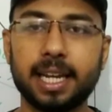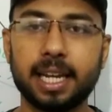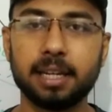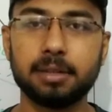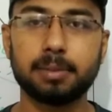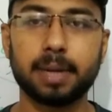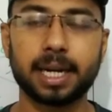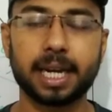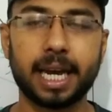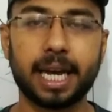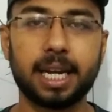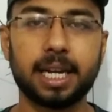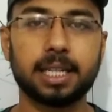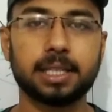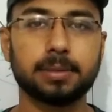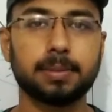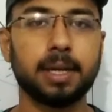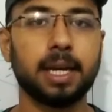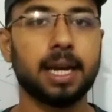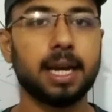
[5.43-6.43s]
killing
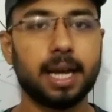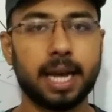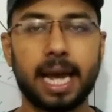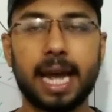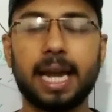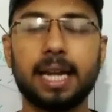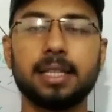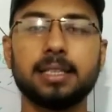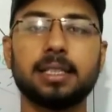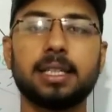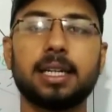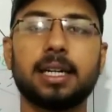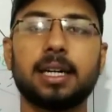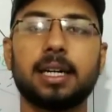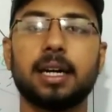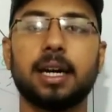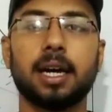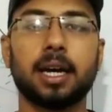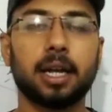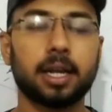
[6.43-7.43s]
mechanism, and
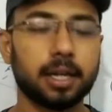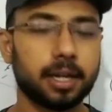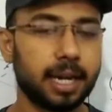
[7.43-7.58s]
the